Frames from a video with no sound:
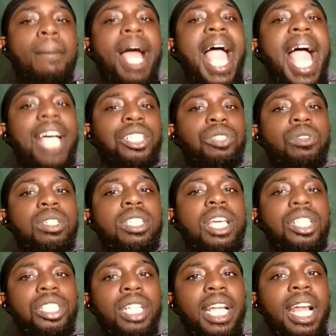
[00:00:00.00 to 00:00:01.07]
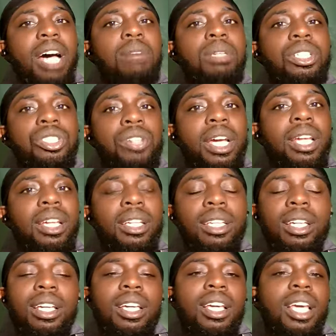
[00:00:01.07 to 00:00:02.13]
an actual session that I'll be trading,
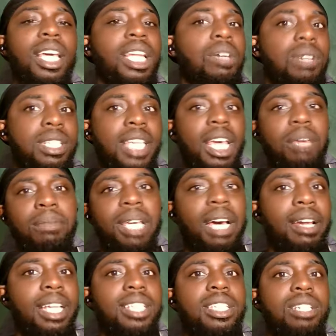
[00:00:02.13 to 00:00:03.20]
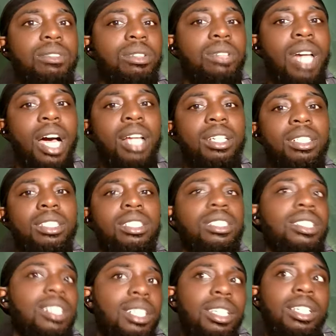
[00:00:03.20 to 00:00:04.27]
and it would take me out at $0.
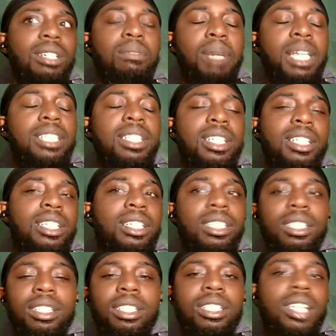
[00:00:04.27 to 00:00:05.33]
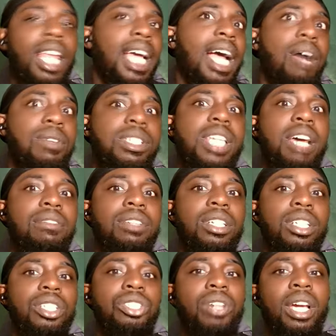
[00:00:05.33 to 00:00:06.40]
Basically, like I was never
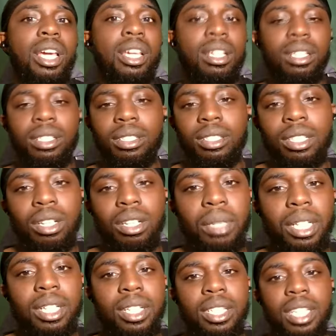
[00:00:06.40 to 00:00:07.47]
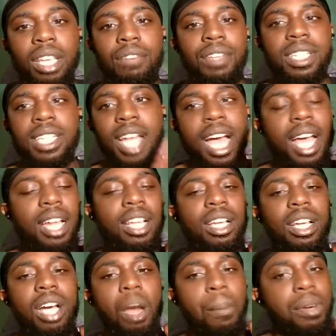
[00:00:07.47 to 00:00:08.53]
in the trade, because if it's not
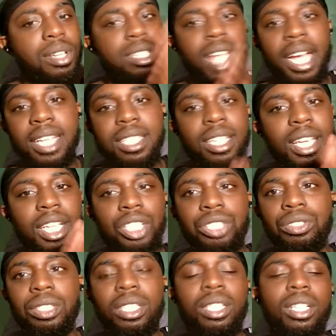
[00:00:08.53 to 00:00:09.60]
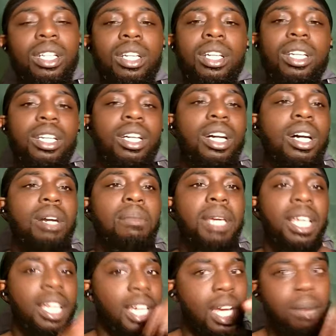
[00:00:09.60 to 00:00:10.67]
a precise entry
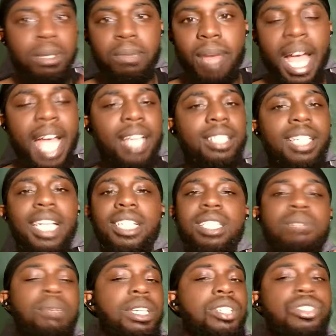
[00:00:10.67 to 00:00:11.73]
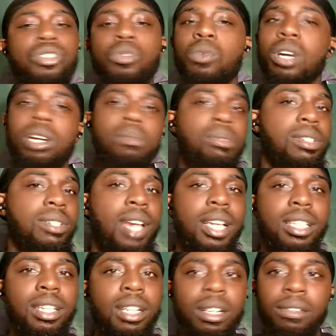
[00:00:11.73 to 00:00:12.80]
and it comes back, that just means you weren't
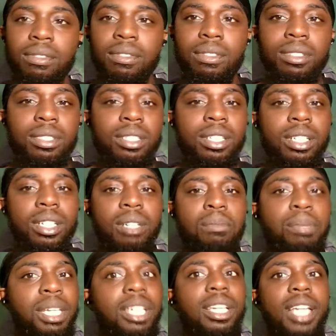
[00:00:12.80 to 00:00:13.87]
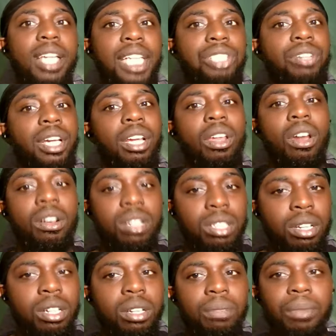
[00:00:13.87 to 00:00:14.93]
precise enough to be in that trade long
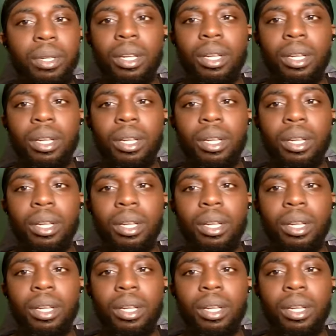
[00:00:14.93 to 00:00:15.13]
term.